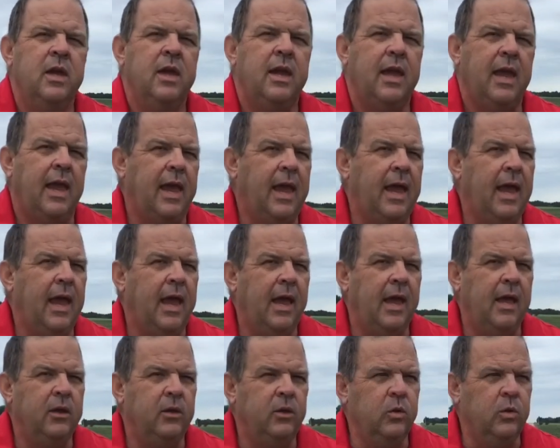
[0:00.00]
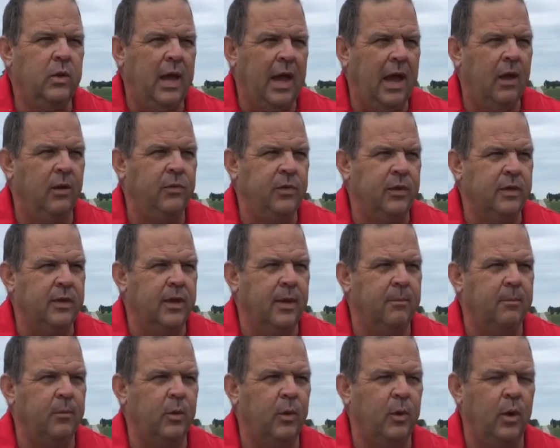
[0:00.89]
And you count the
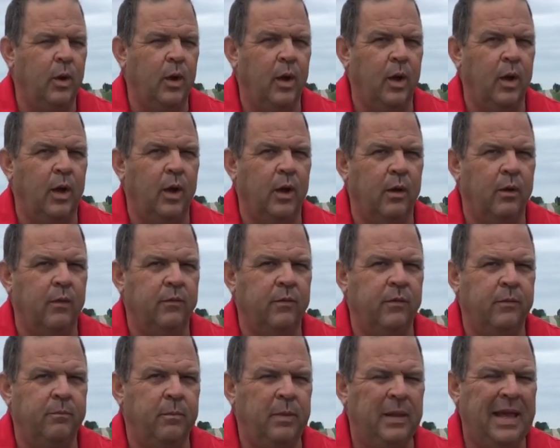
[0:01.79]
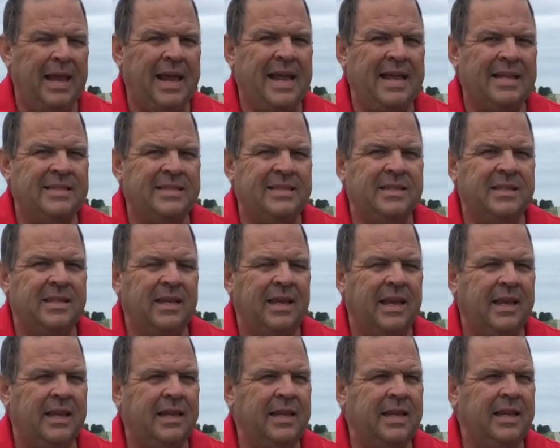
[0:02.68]
number of plants
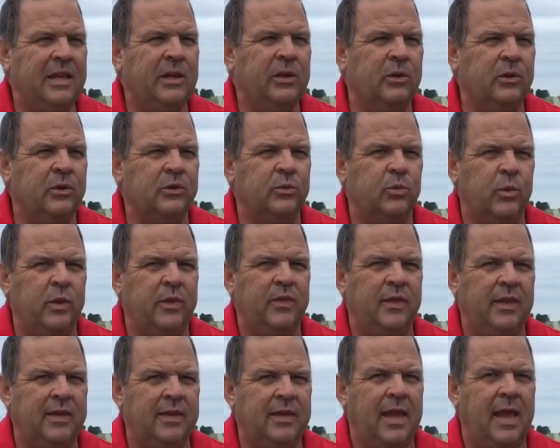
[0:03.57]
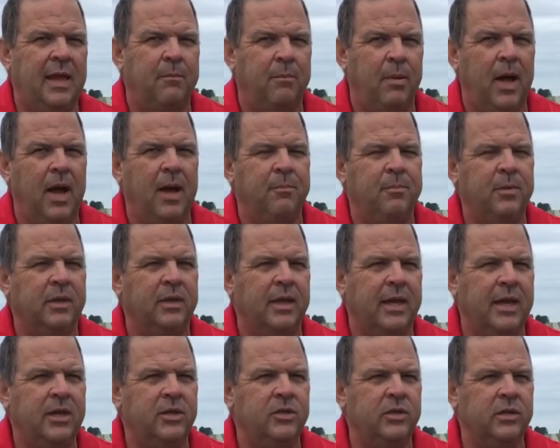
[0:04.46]
and ears within that
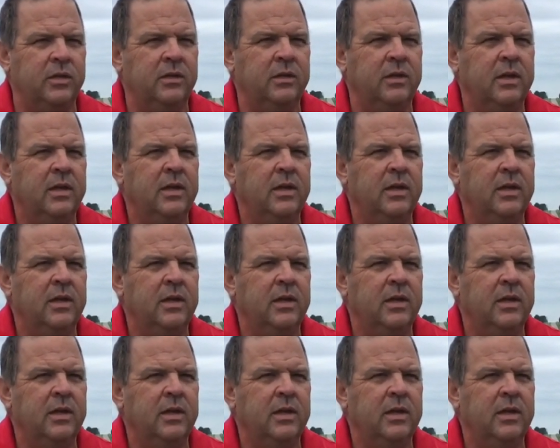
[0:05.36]
population.